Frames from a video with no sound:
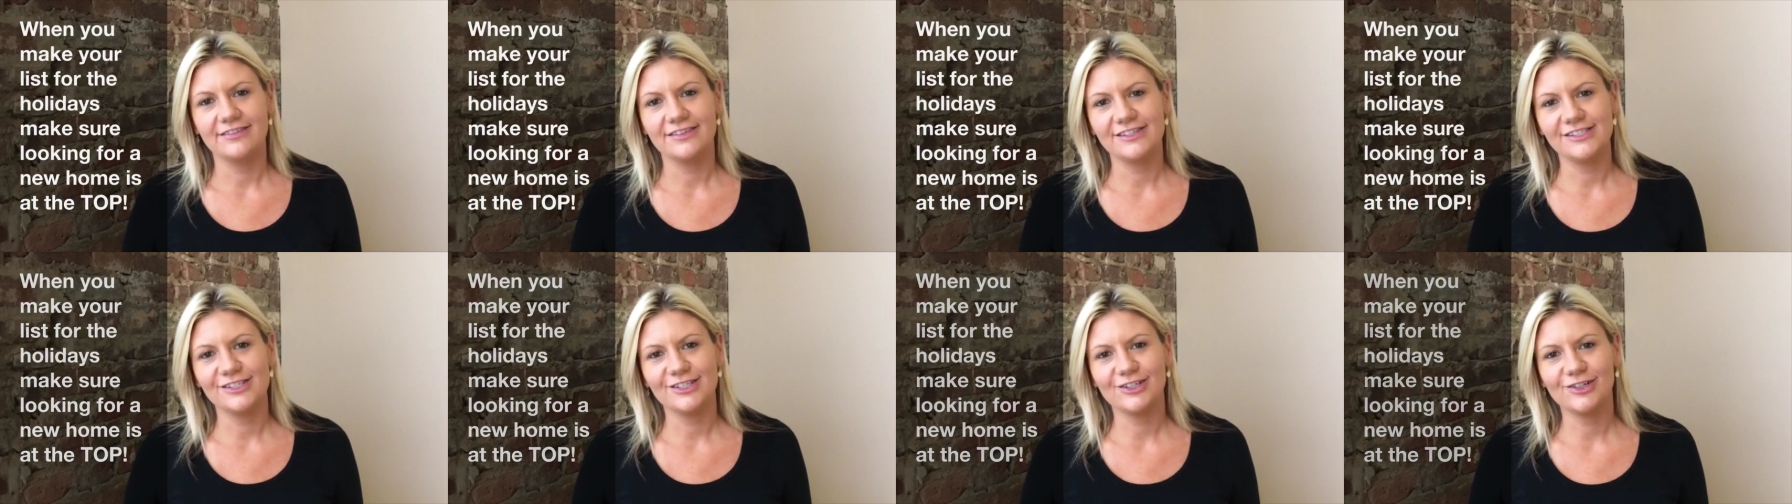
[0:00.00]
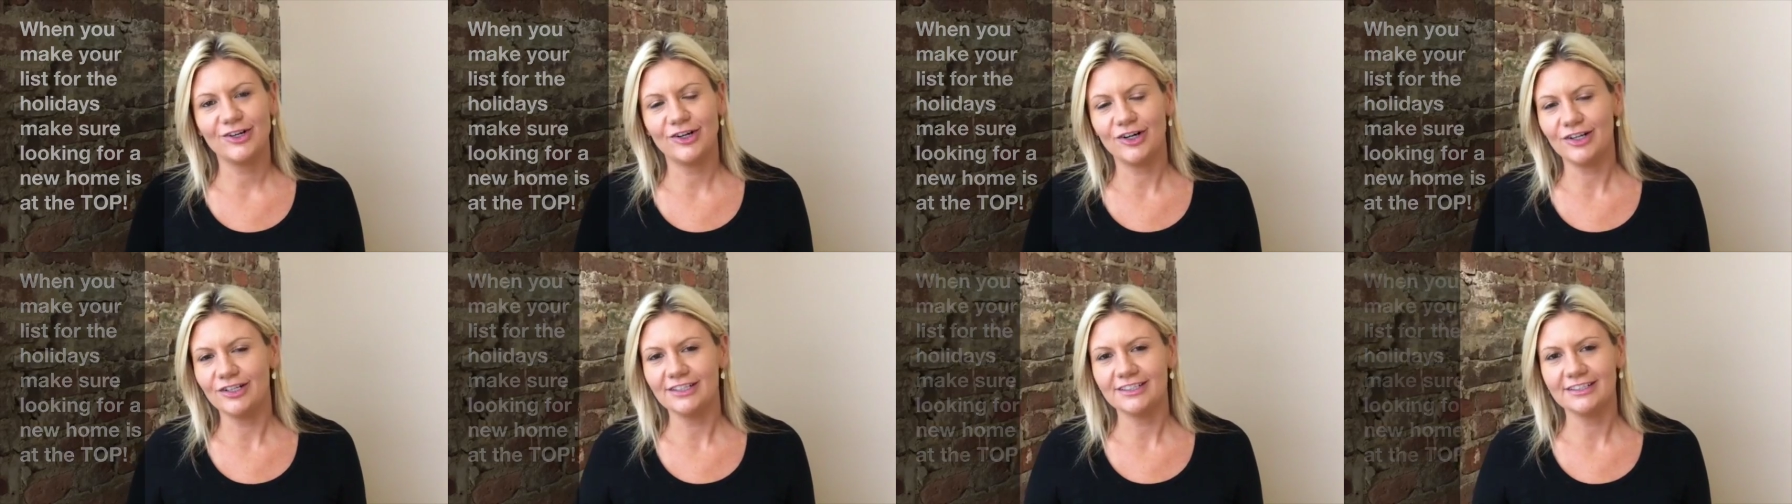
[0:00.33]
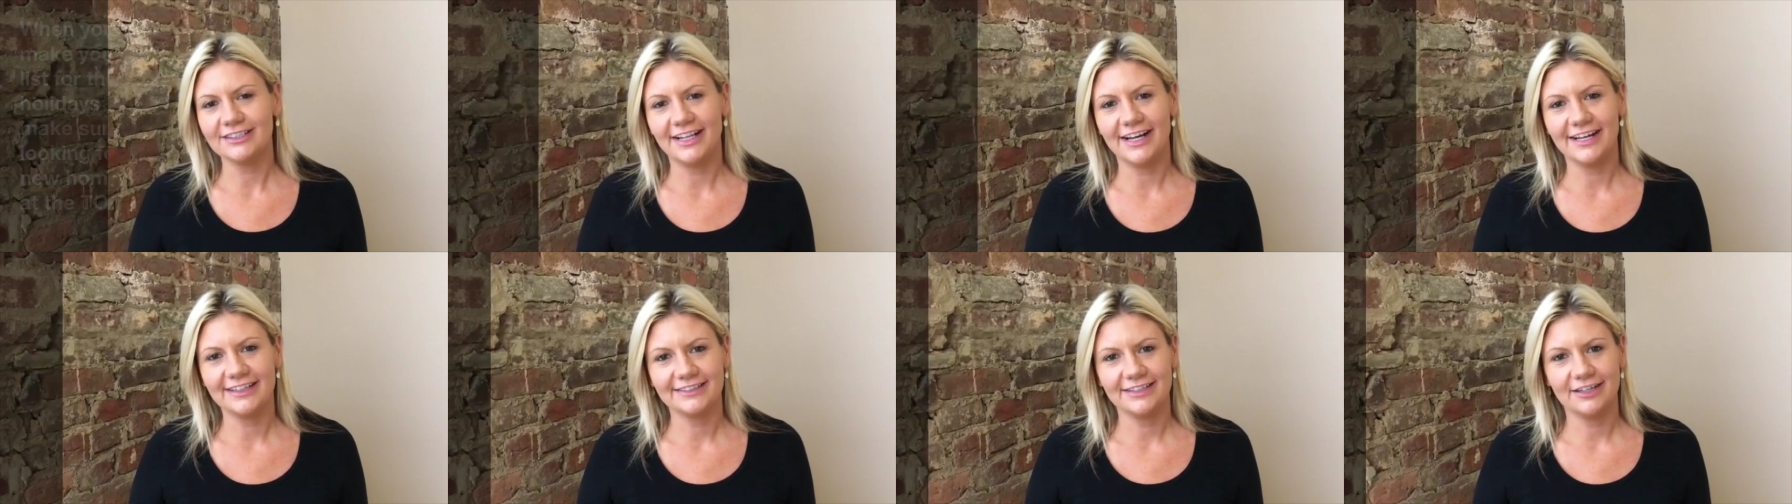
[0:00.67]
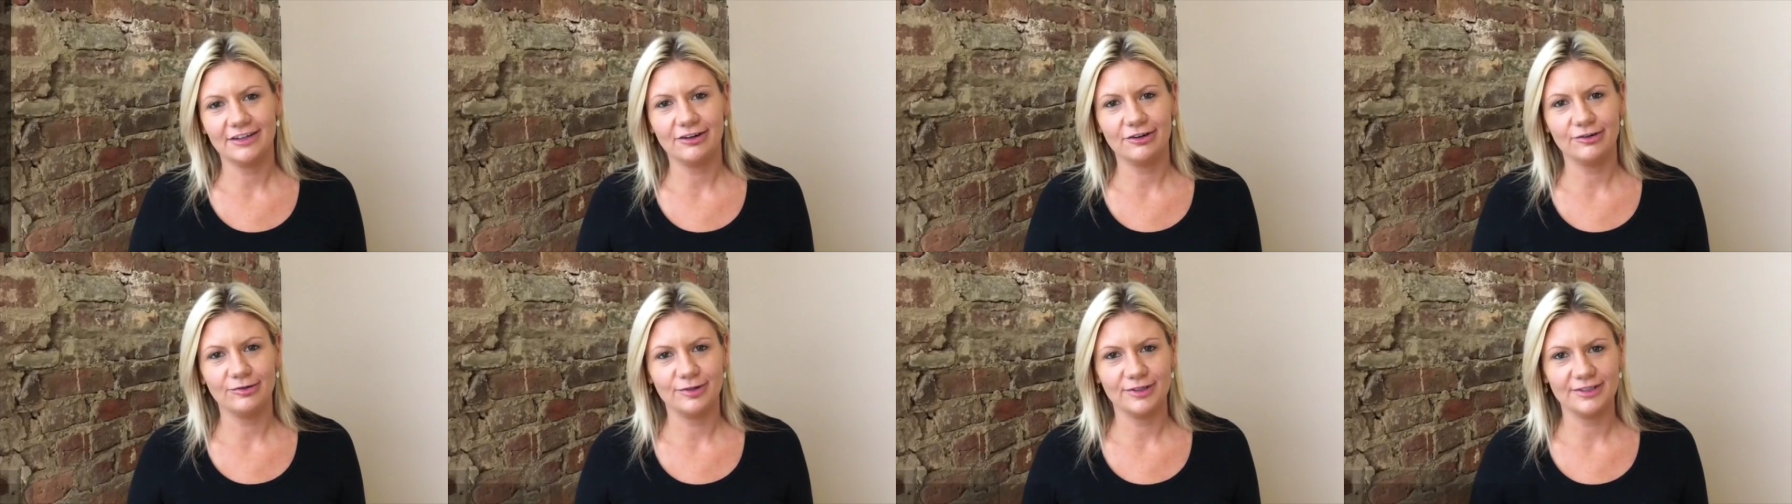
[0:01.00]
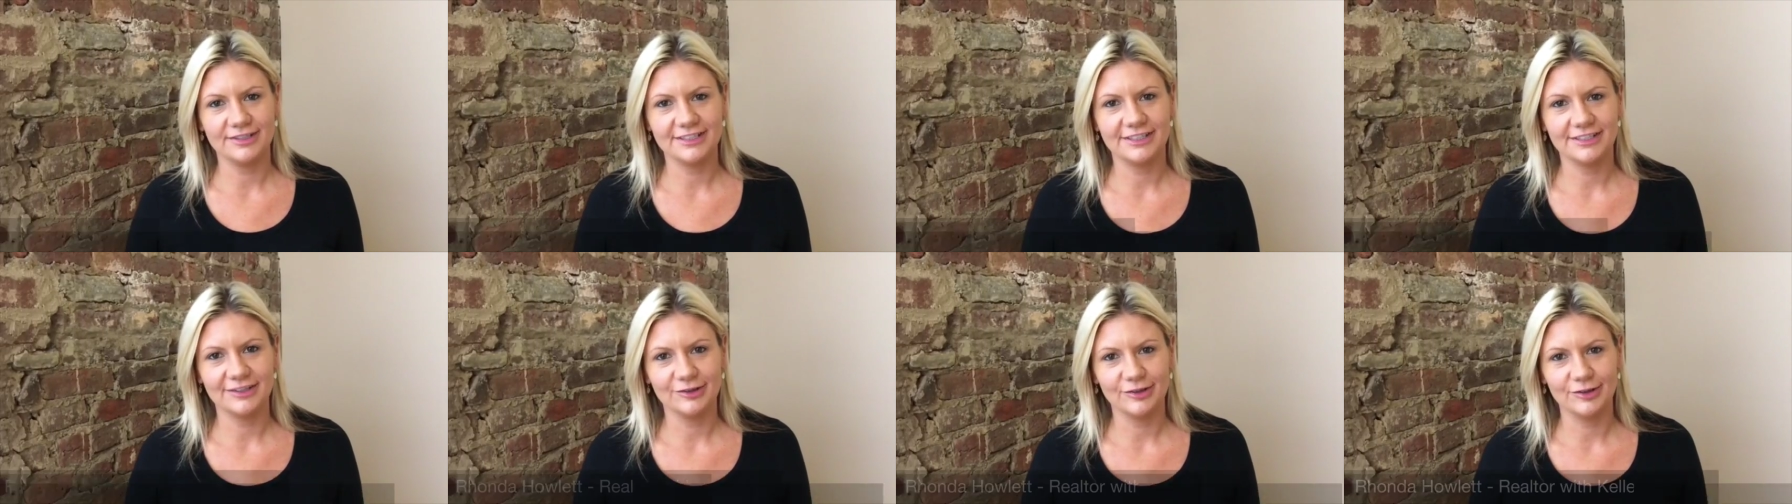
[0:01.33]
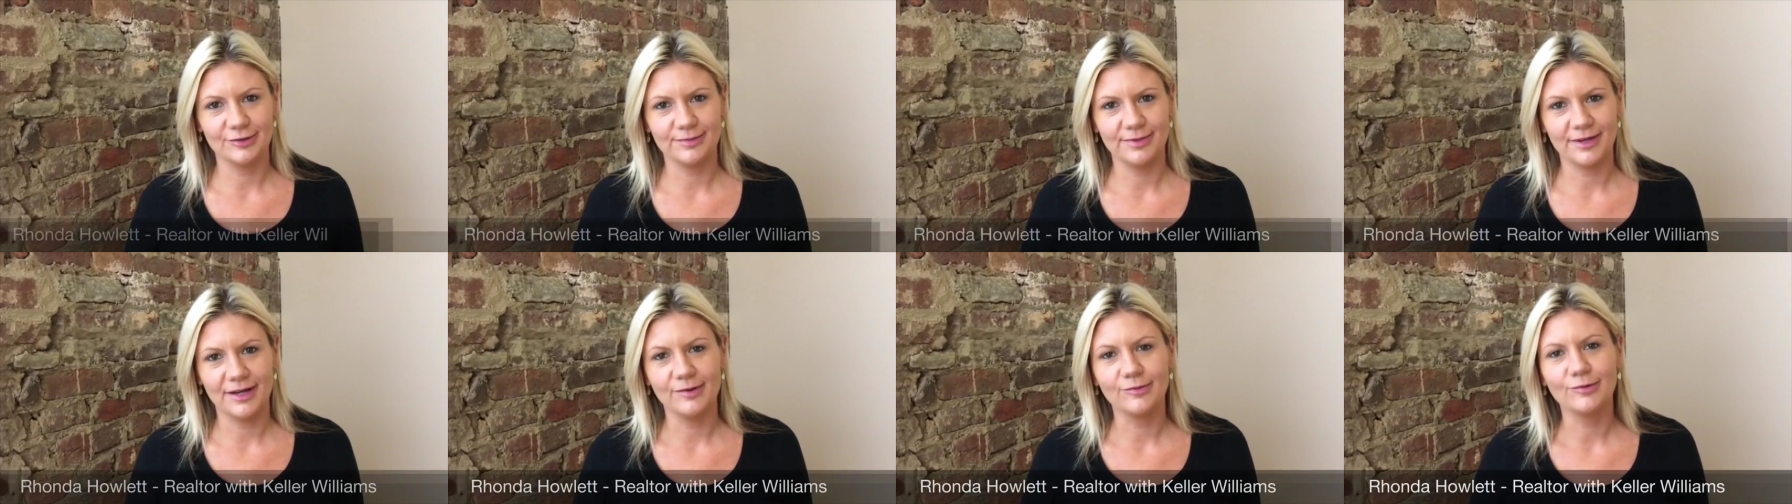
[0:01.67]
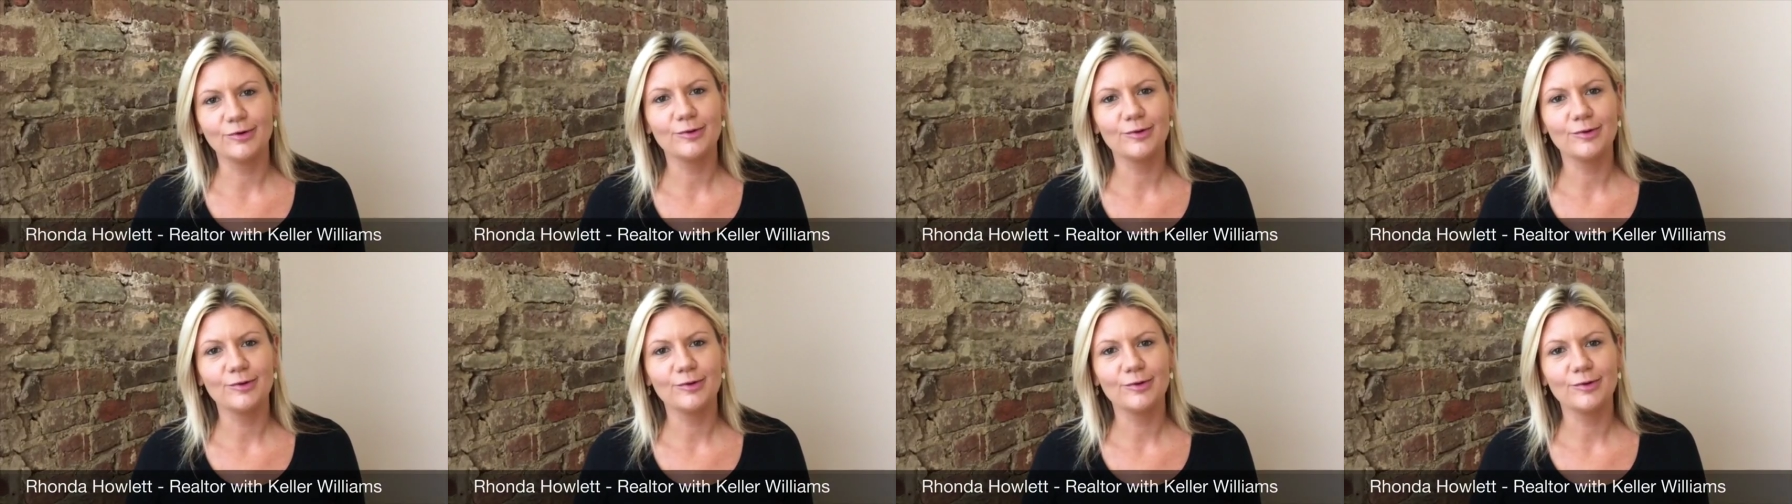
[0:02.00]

Give us a call at Clocktower Realty Group